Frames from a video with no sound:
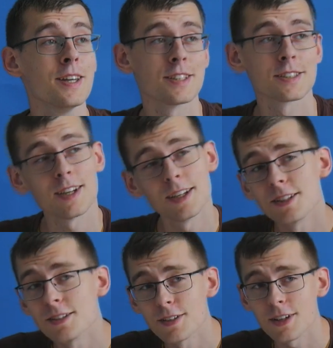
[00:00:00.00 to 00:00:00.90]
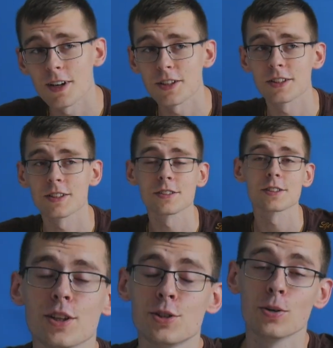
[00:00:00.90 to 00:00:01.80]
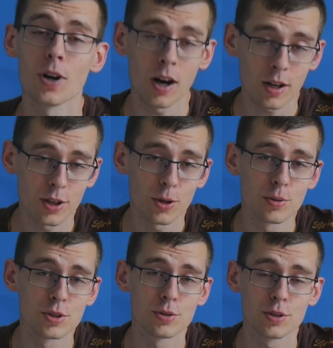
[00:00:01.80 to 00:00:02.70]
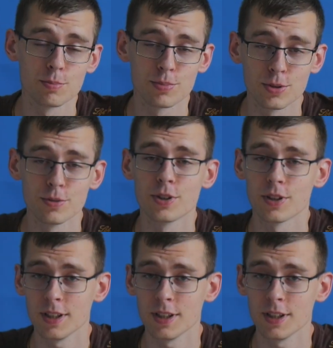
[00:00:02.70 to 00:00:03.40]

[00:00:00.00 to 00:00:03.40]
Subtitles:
scientific articles, you are going to improve your